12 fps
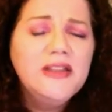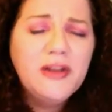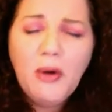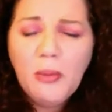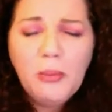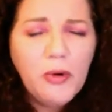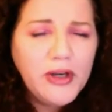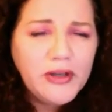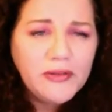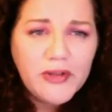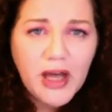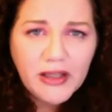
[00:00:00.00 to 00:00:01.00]
The whole point
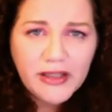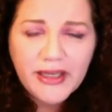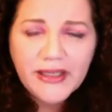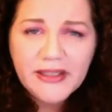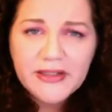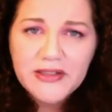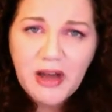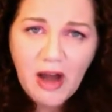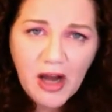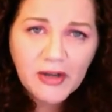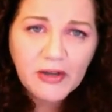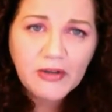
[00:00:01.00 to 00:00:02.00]
of the holiday is to
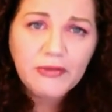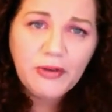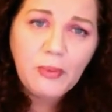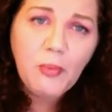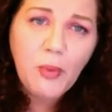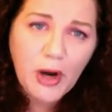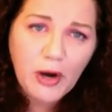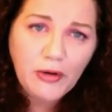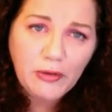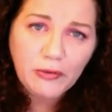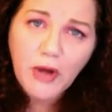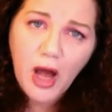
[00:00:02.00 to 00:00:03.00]
honor from where
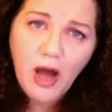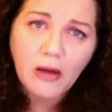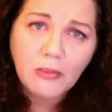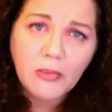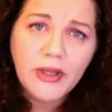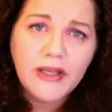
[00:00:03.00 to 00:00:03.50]
you've come.